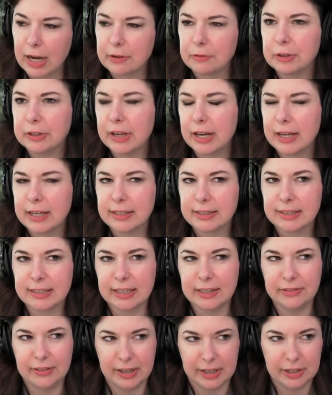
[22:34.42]
I realized
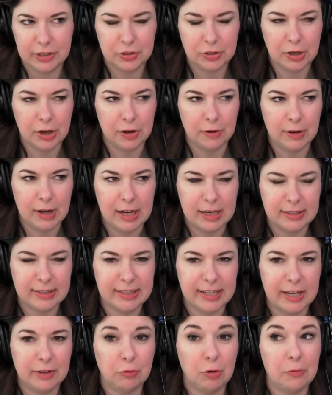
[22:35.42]
in the intro, I
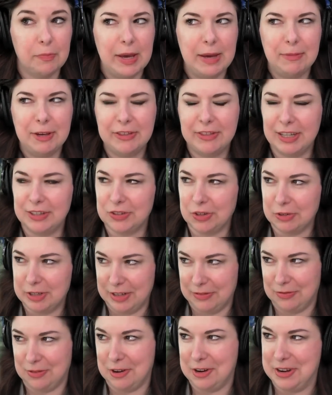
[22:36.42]
said, well, maybe things are
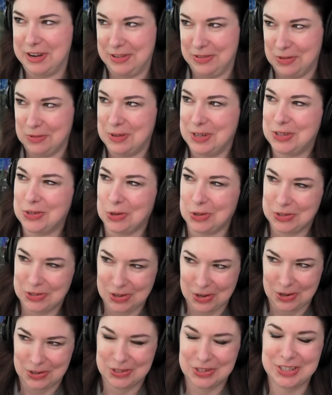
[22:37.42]
different and the resource
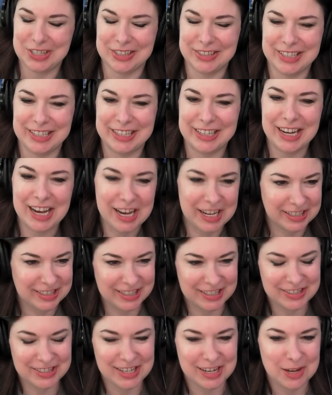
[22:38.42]
curse doesn't
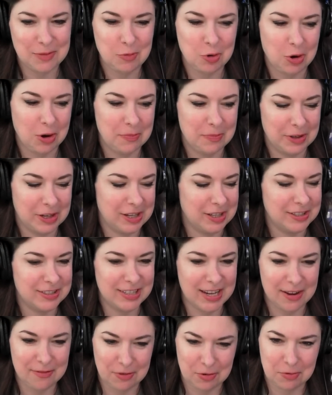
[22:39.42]
exist anymore
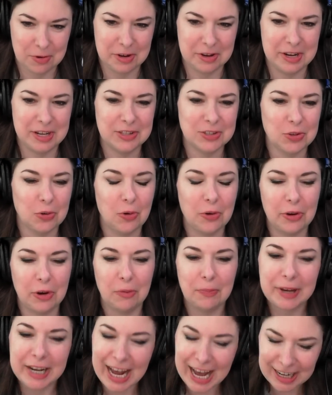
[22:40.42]
because everyone needs
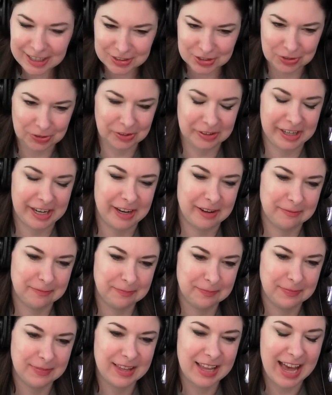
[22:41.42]
oil. But
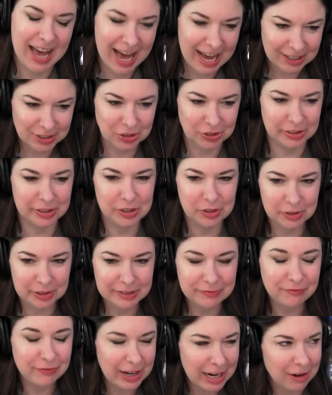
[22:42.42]
actually, actually, you
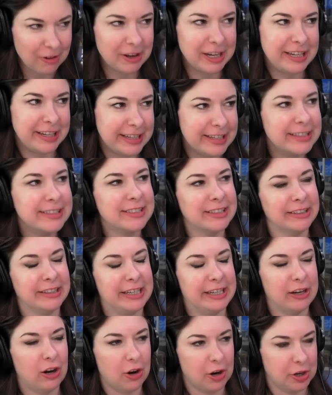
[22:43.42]
could very
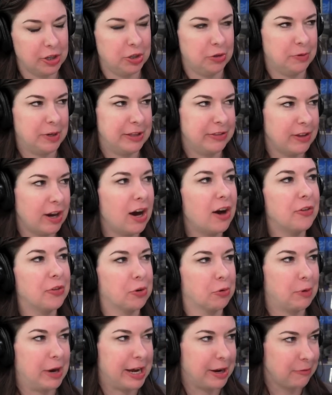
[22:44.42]
easily argue it the
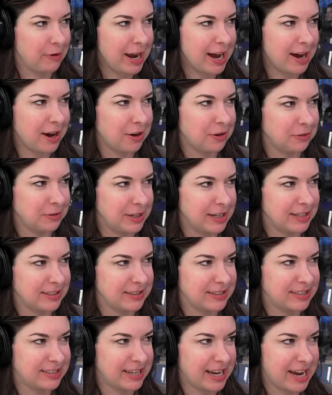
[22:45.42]
other way around
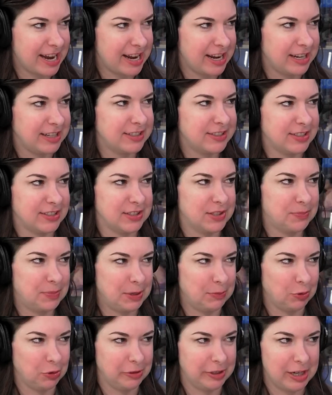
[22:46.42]
and say, since
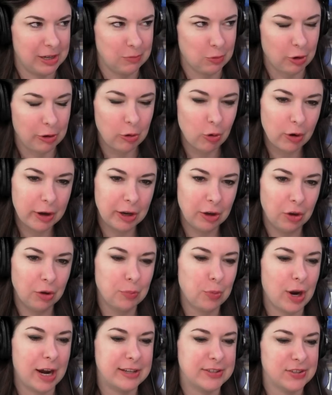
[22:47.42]
people need more oil,
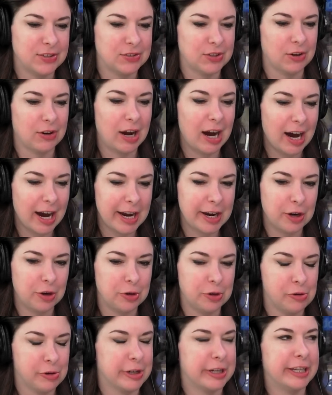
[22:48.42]
prices are
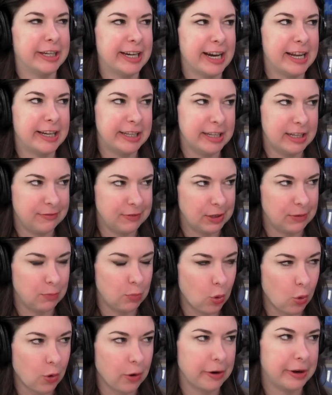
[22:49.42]
higher, you're going to get even
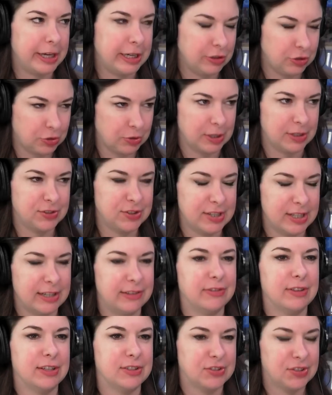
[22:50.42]
more interest
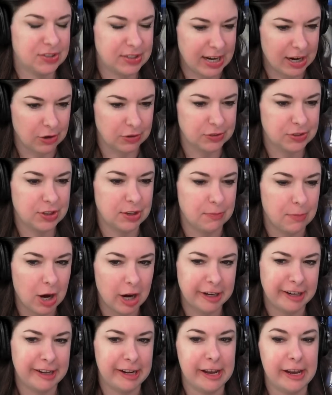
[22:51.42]
in this scarce
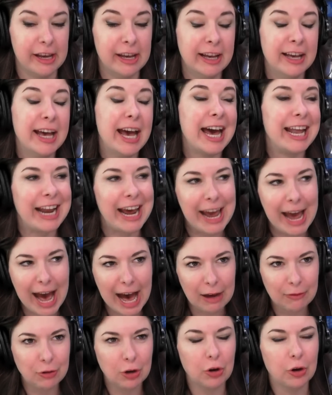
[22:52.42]
commodity. And I
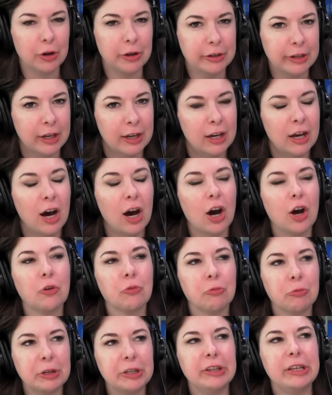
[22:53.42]
have heard a
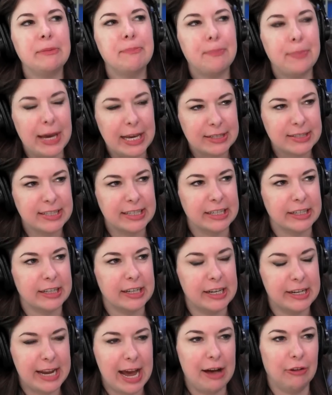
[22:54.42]
really
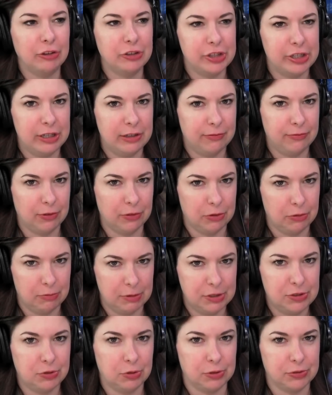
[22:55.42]
basic analogy for the
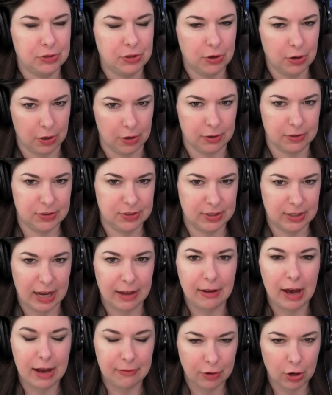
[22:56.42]
resource curse.
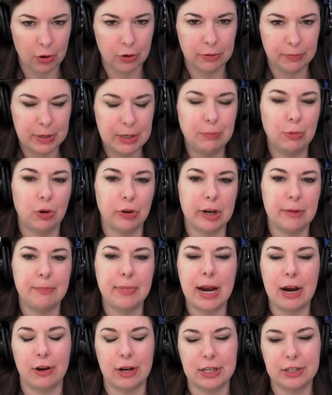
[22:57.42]
I, have heard people
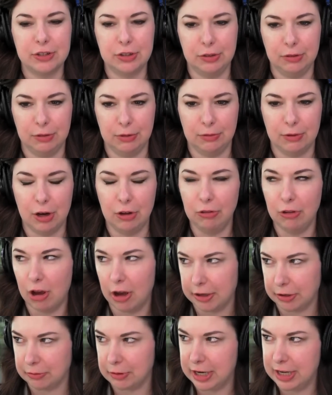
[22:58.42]
compare it to a
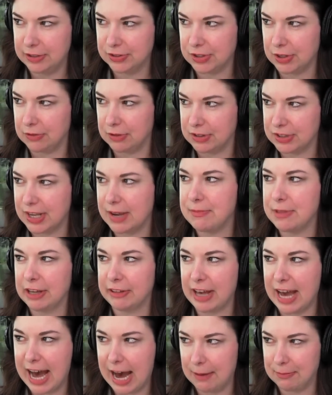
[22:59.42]
lottery. So, the same
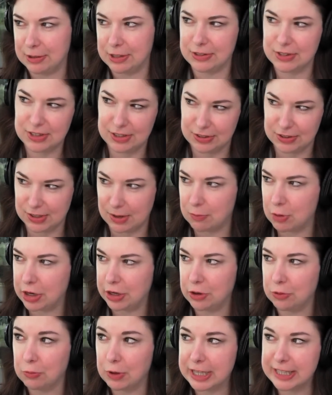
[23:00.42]
thing that happens to someone who